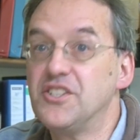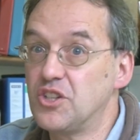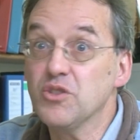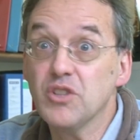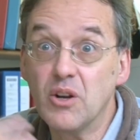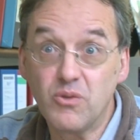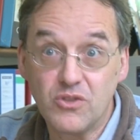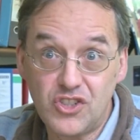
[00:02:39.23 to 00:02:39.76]
so
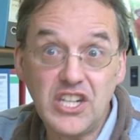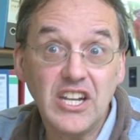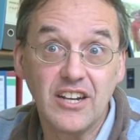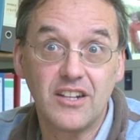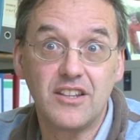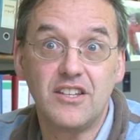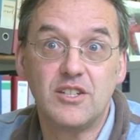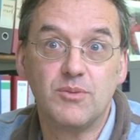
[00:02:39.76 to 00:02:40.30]
you don't see
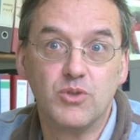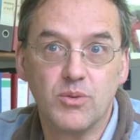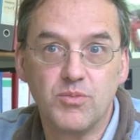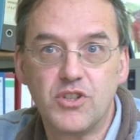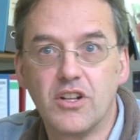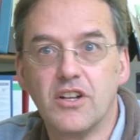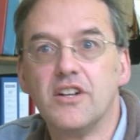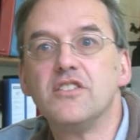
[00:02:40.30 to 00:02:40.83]
any of these
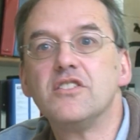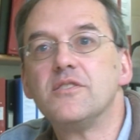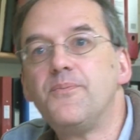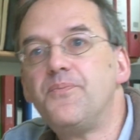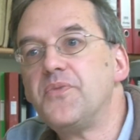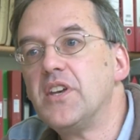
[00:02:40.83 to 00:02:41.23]
absorption lines.